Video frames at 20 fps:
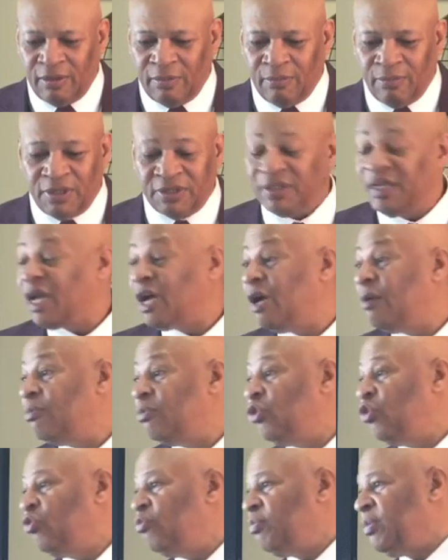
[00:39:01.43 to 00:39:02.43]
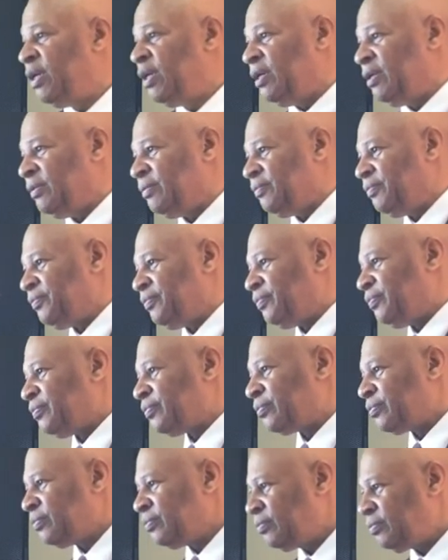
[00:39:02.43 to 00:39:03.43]
But it's not gonna move me
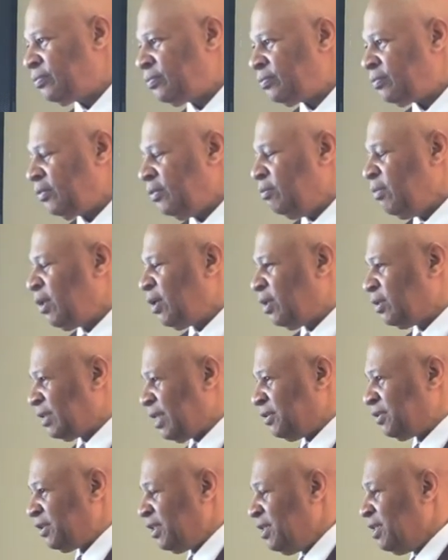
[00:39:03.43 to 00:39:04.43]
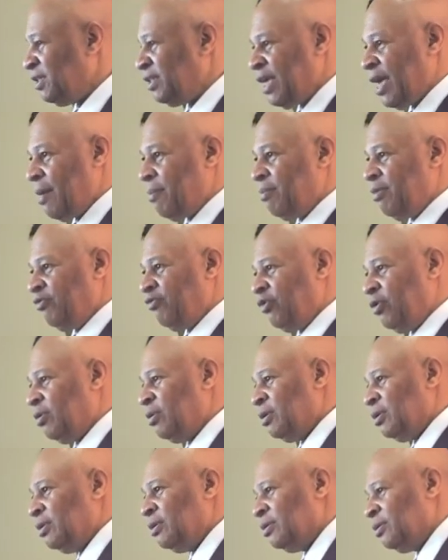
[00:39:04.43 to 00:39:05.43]
because I've seen this happen
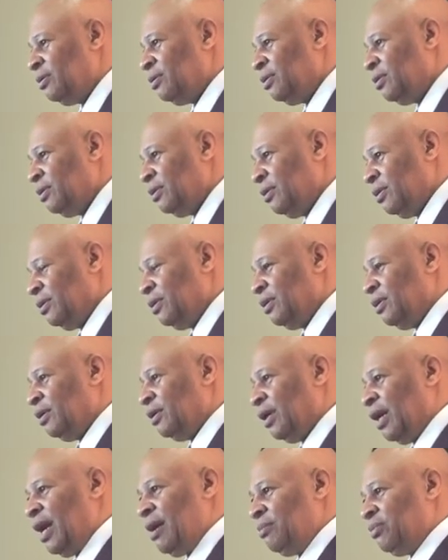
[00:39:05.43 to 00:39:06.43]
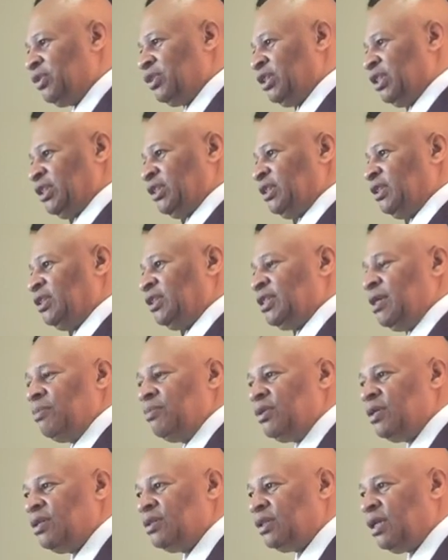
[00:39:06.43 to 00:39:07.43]
before. I'm 60 some
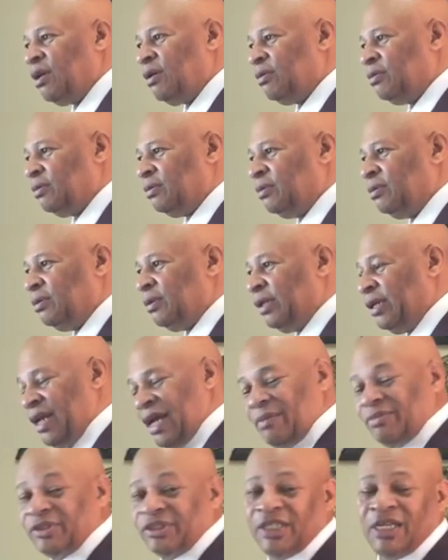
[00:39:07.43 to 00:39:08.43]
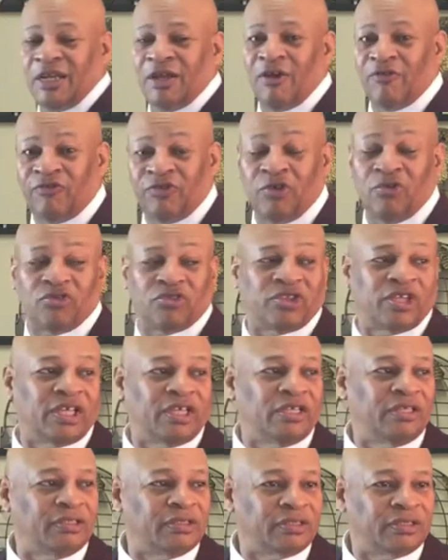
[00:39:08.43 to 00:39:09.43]
years old and I've seen a few
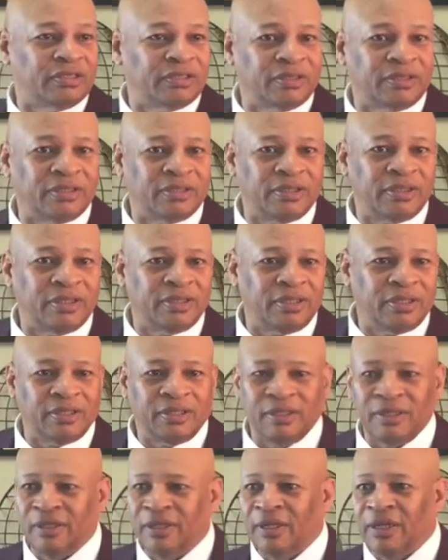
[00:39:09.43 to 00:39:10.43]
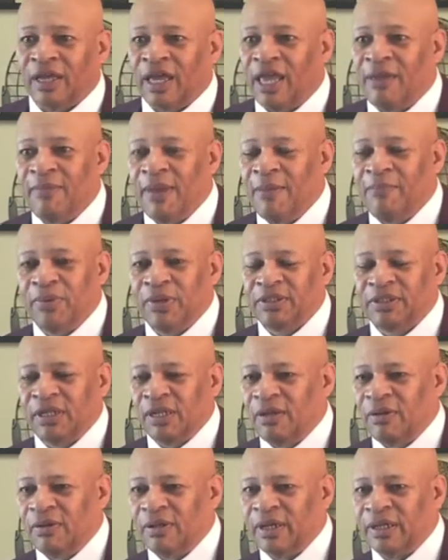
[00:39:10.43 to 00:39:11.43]
things. Amen, praise the
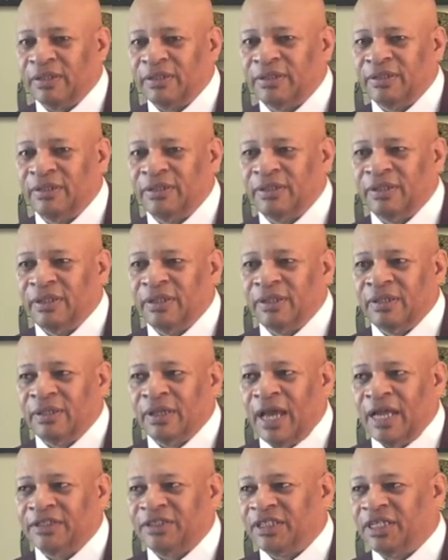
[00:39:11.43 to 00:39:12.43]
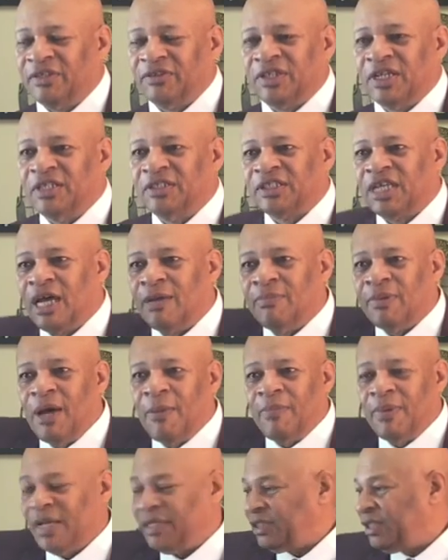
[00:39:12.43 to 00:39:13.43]
Lord. I've seen things come
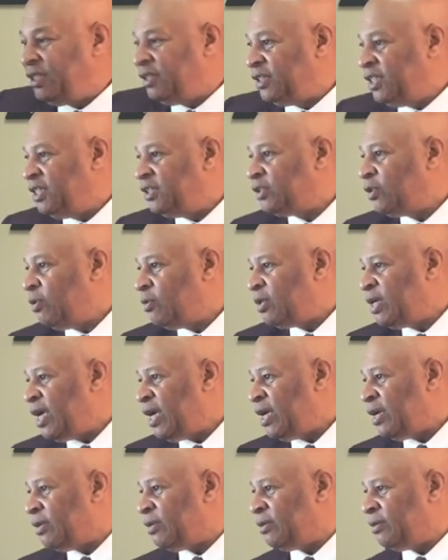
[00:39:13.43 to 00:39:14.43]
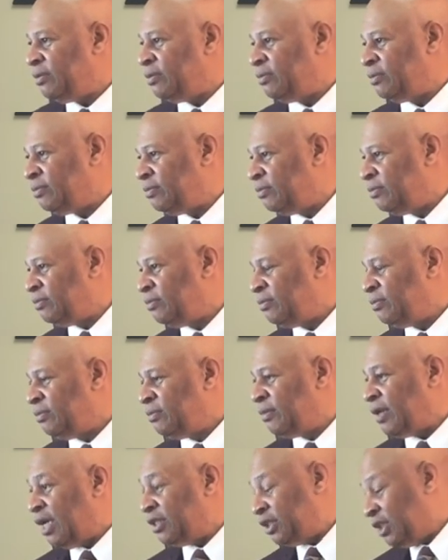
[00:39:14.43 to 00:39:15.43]
up, I've seen things go down.
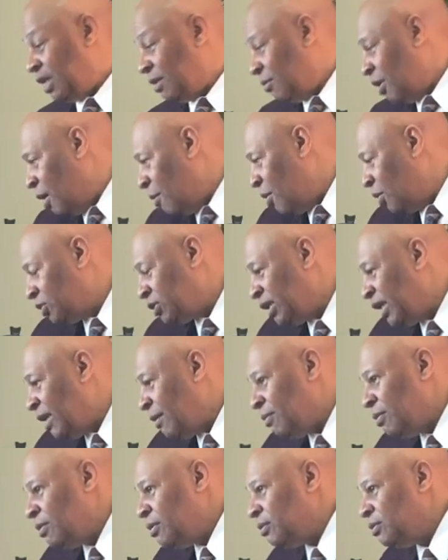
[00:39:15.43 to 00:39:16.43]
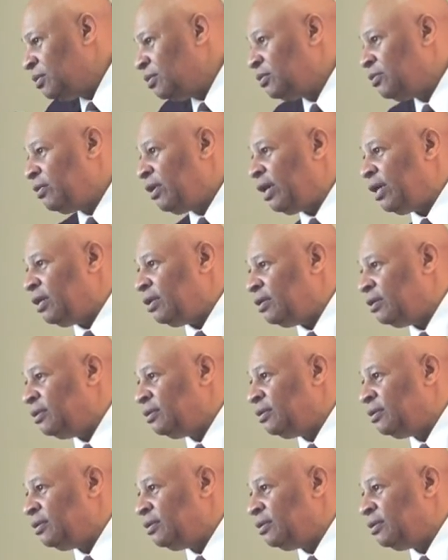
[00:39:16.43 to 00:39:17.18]
I seen them almost level to the ground.